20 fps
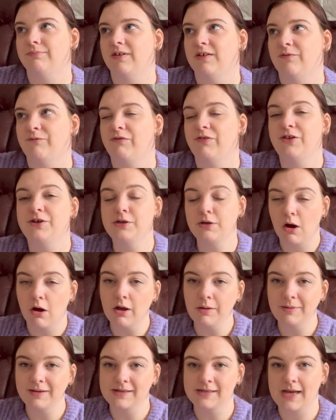For the
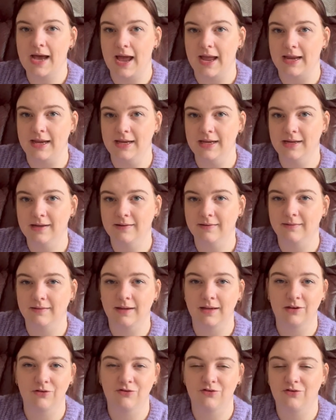time it takes,
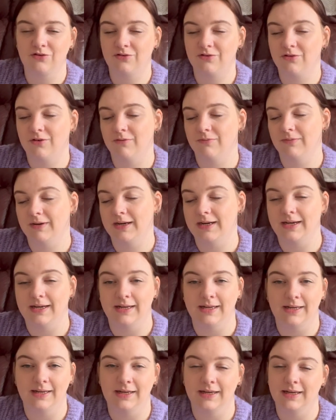it's just not
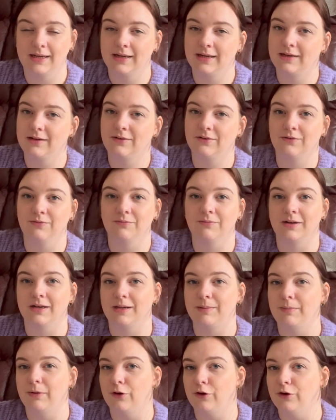really... It doesn't
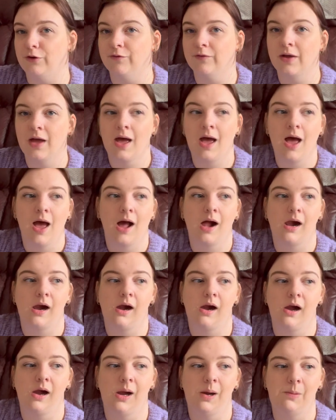really move.
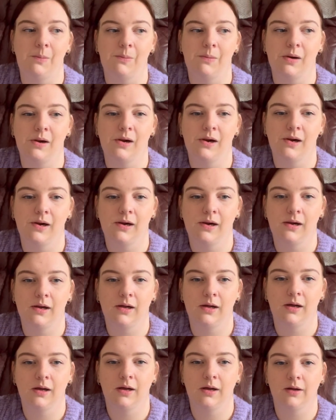Um,
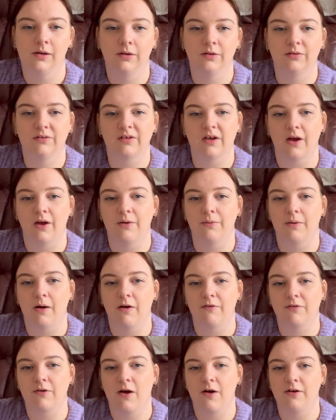so
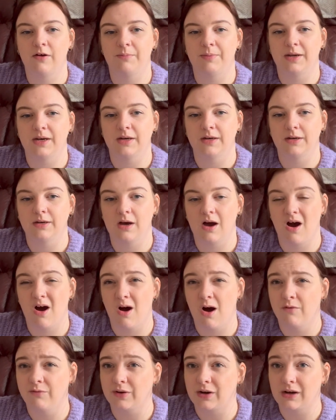I've kind of been
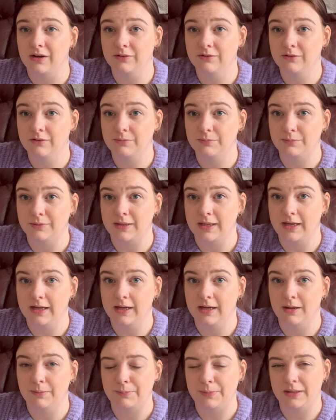half-assed with
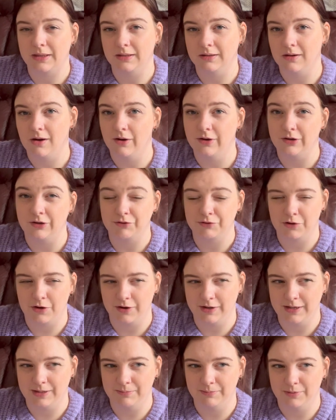it. I've been kind of
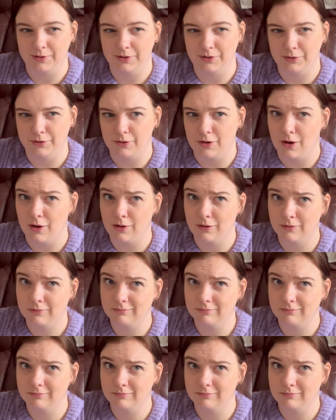trying, but not.